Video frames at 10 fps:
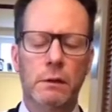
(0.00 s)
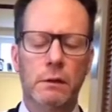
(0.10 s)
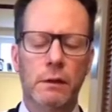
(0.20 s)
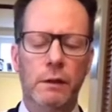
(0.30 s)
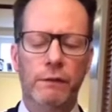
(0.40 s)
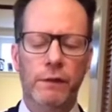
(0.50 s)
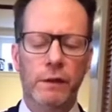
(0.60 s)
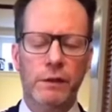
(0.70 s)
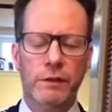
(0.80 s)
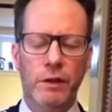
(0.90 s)
And feel
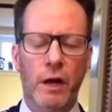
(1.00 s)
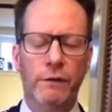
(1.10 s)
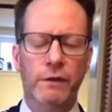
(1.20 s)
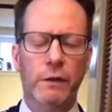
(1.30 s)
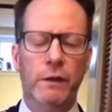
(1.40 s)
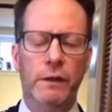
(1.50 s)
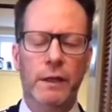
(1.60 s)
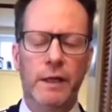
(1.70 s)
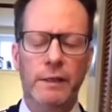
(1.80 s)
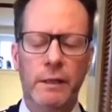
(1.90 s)
it soften on the
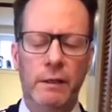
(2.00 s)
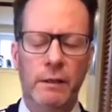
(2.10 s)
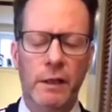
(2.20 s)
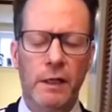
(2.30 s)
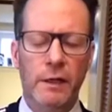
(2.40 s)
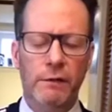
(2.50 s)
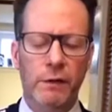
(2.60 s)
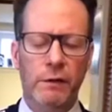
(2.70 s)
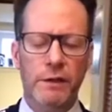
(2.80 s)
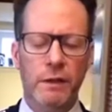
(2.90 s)
exhale. Feel
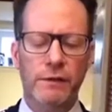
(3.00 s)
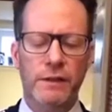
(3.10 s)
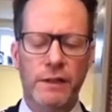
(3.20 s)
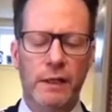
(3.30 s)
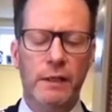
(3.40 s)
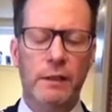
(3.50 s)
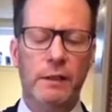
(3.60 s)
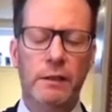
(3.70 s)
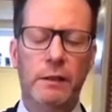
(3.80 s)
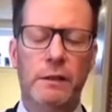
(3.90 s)
yourself sink
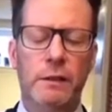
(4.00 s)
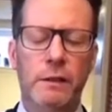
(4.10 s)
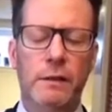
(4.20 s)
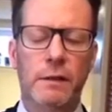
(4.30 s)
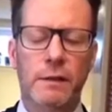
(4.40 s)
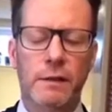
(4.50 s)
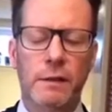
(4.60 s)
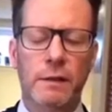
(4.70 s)
into the seat.